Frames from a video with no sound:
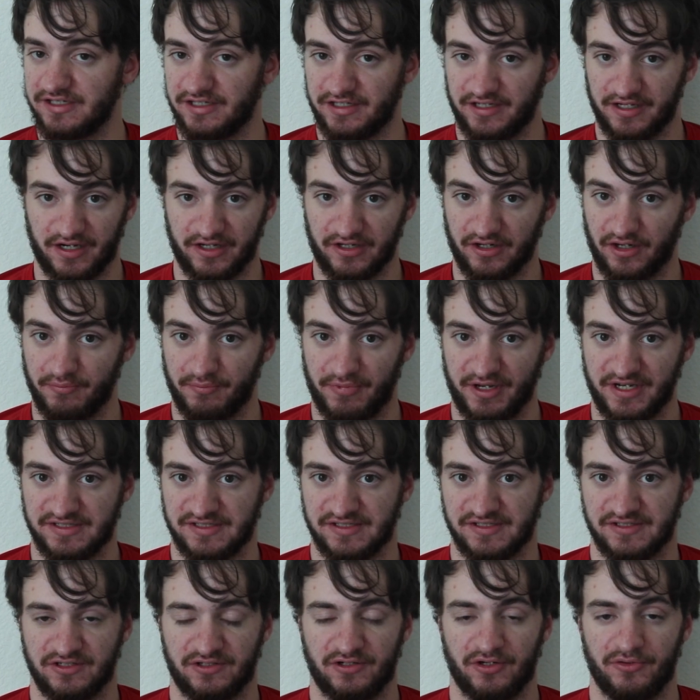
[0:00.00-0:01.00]
and getting on base
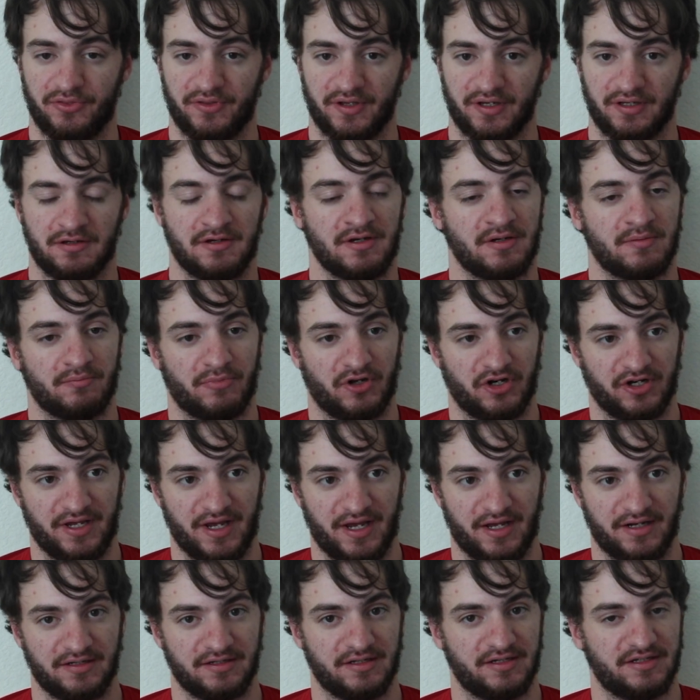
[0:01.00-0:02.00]
is a good thing. But
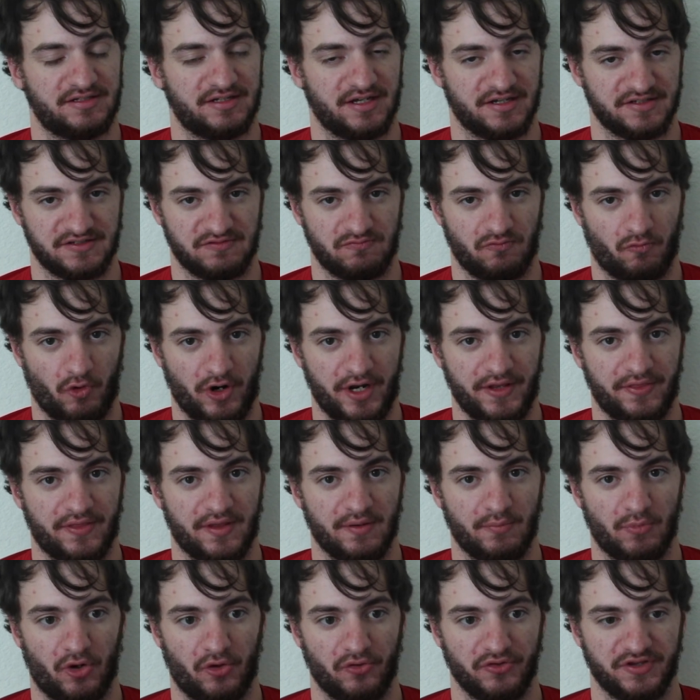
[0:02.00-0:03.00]
again, it doesn't weight
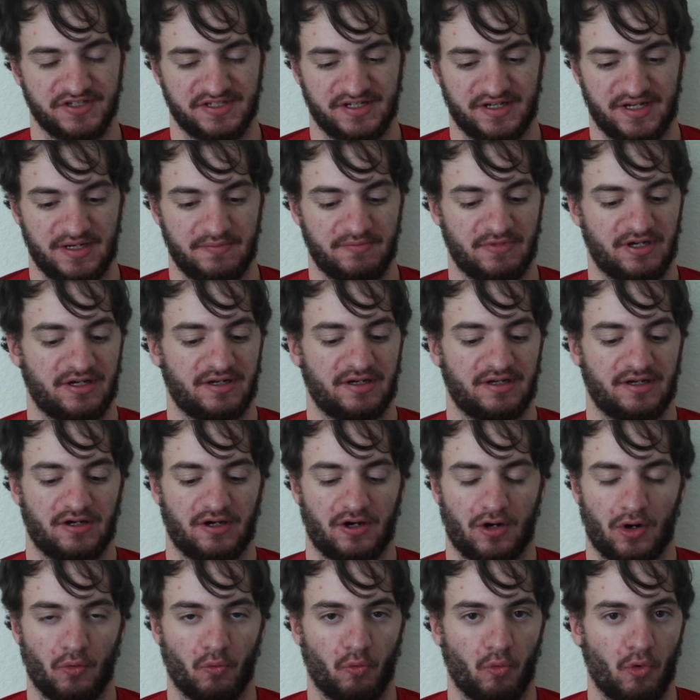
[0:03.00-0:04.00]
them all the same.
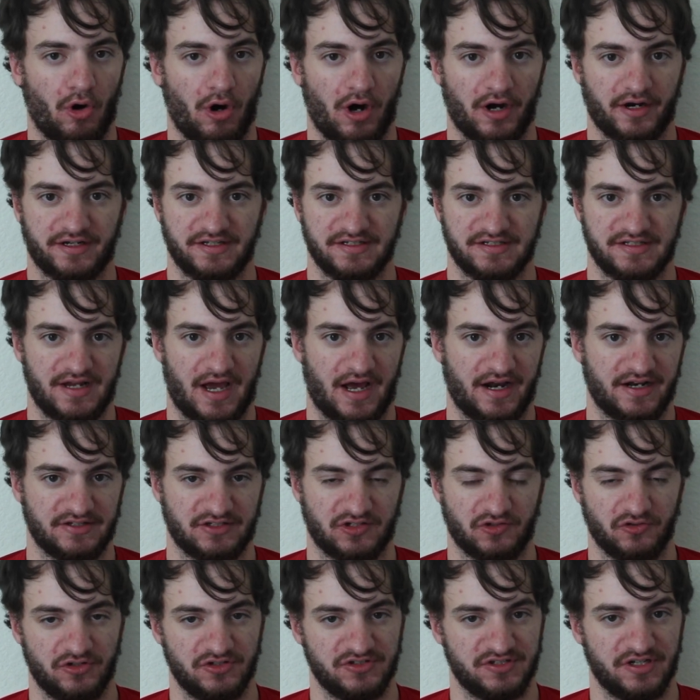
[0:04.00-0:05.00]
A walk is not as
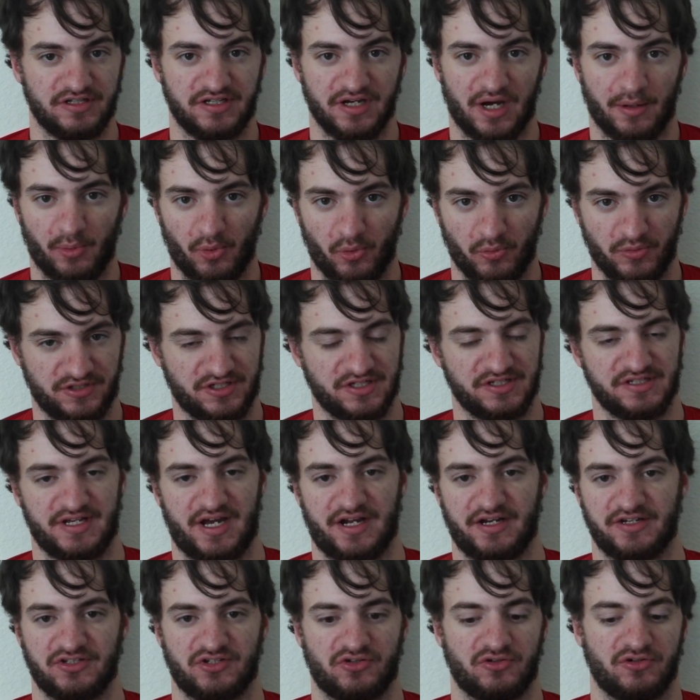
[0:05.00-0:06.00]
good as a double, which is not
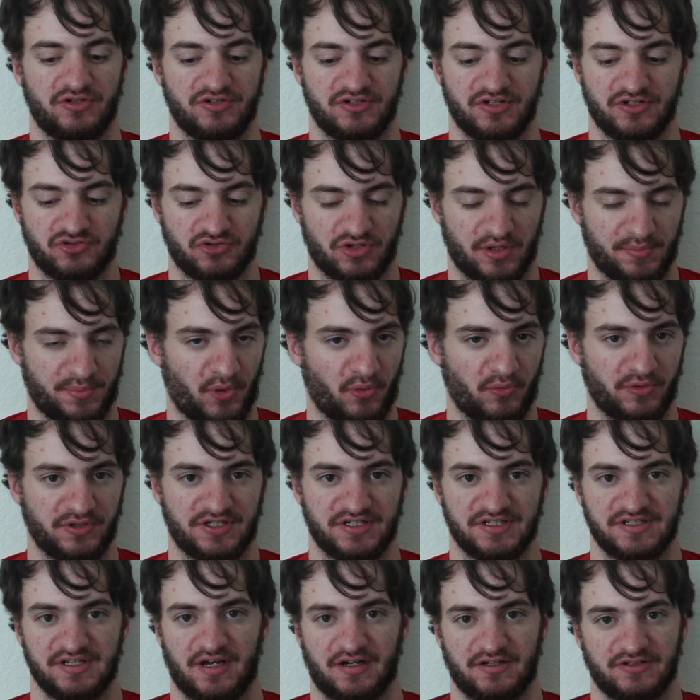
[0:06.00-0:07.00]
as good as a triple, which
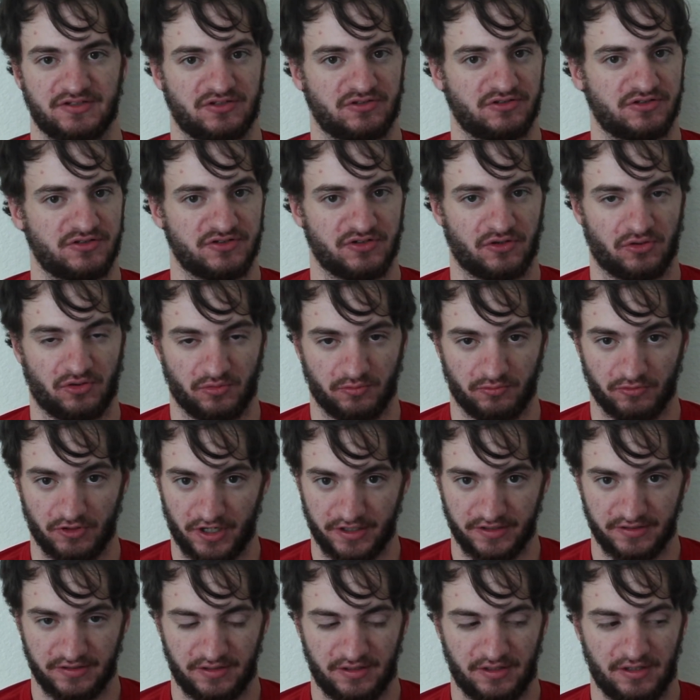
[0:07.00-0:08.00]
is not as good as a home run,
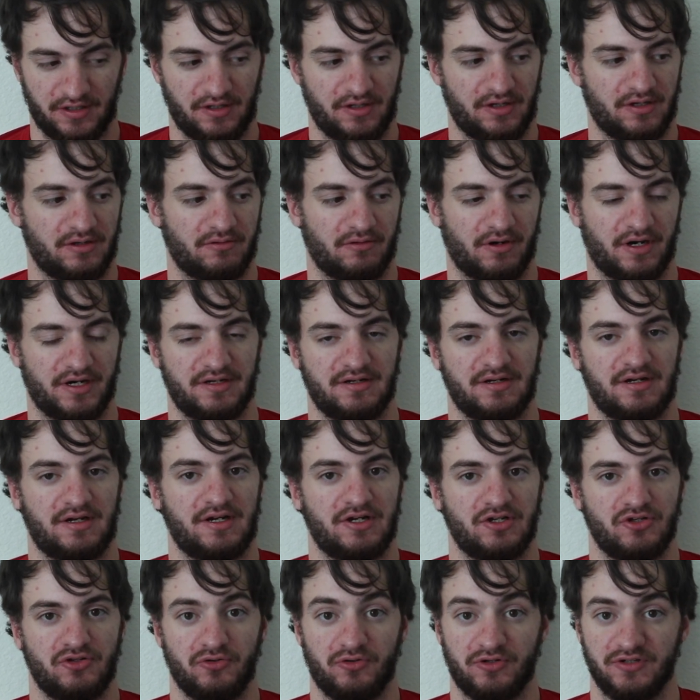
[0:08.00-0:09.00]
right?
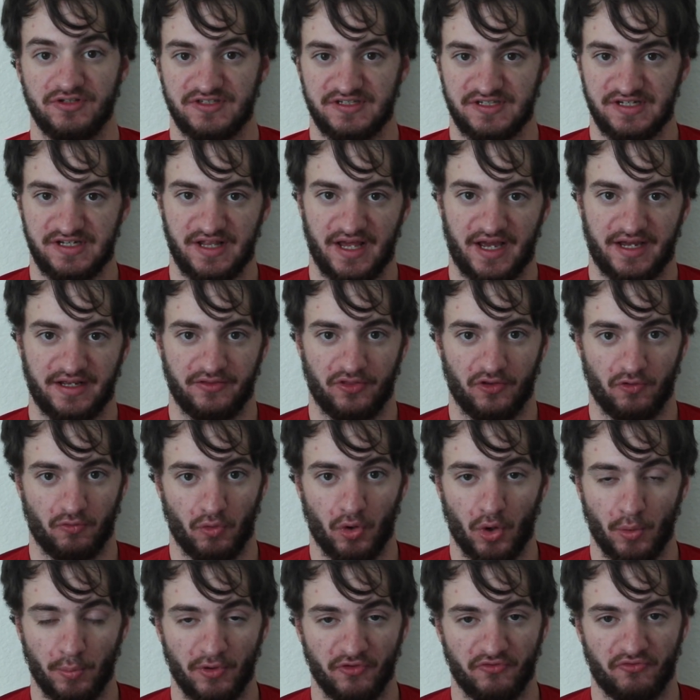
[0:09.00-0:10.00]
You can see that in the
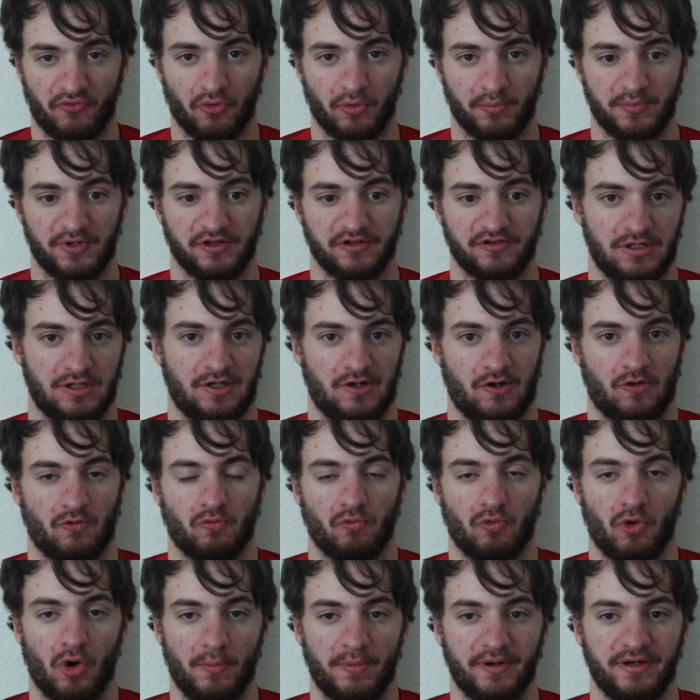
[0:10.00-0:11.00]
wOBA formula.
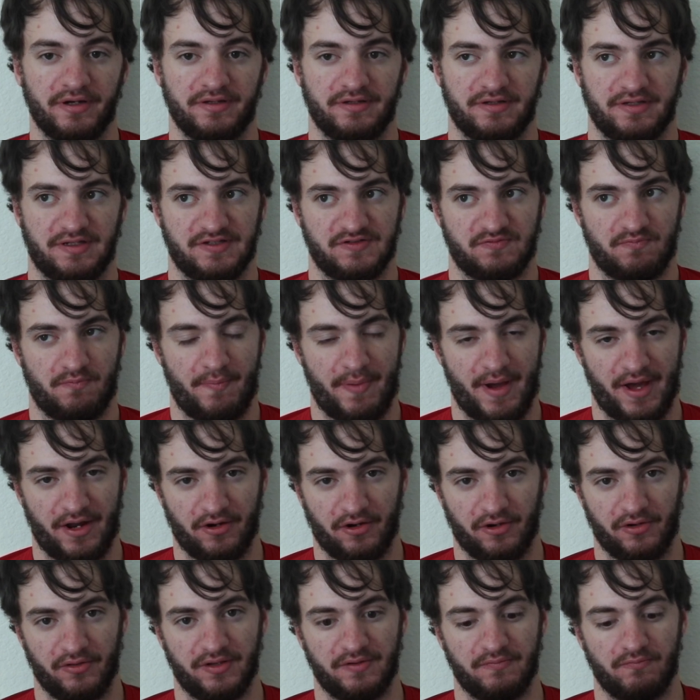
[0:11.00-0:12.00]
wOBA is
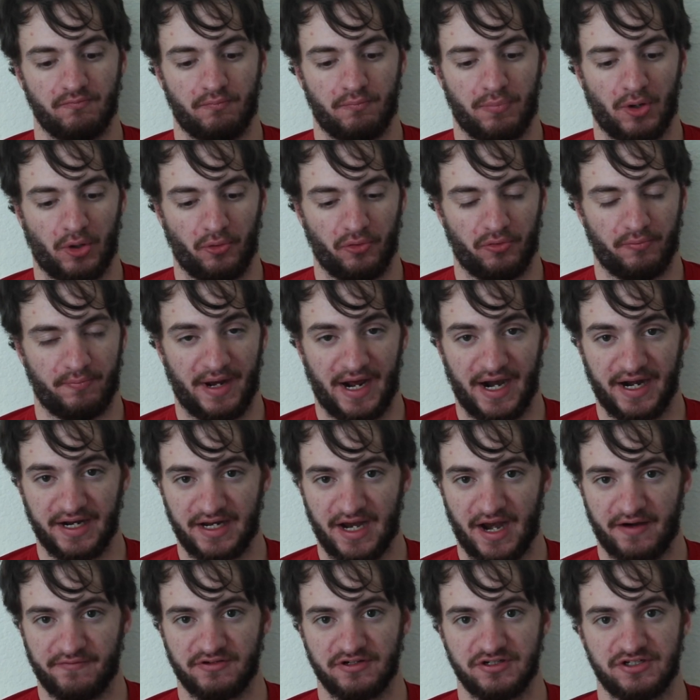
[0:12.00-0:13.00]
better than both batting
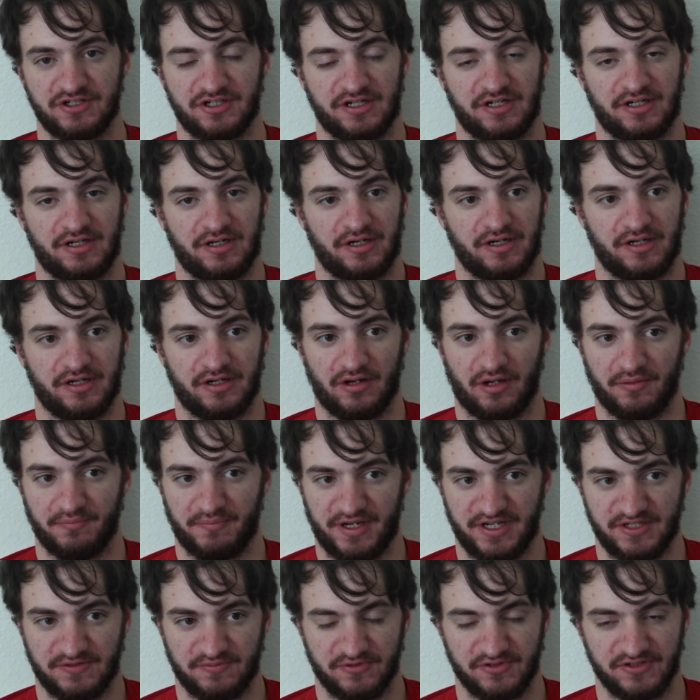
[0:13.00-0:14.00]
average and
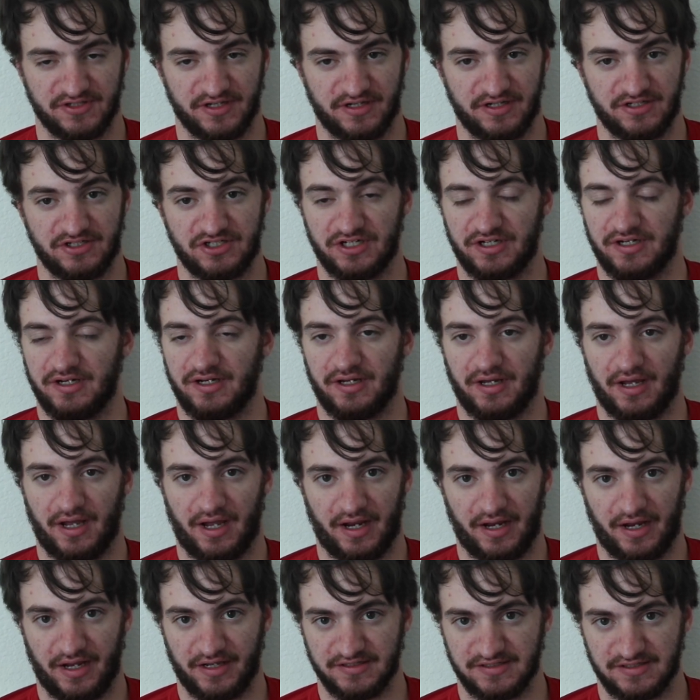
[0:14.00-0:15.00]
on-base percentage
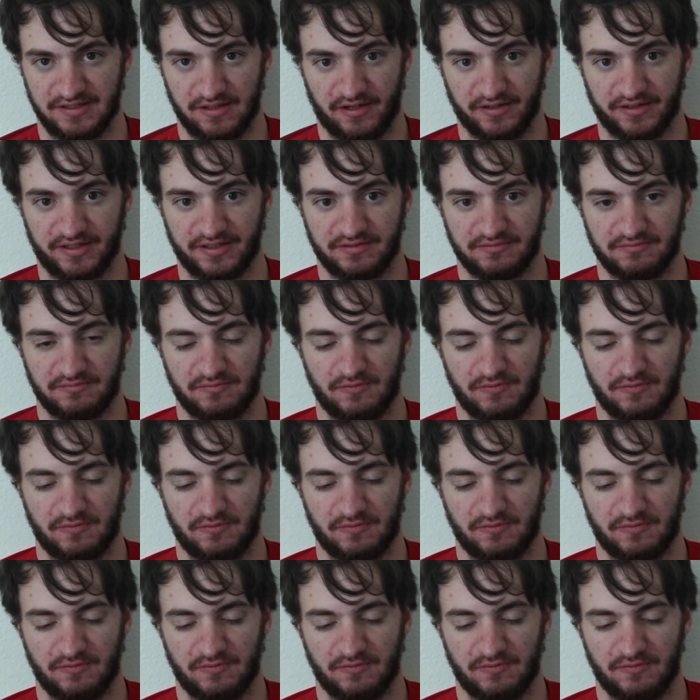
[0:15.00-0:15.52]
and slugging.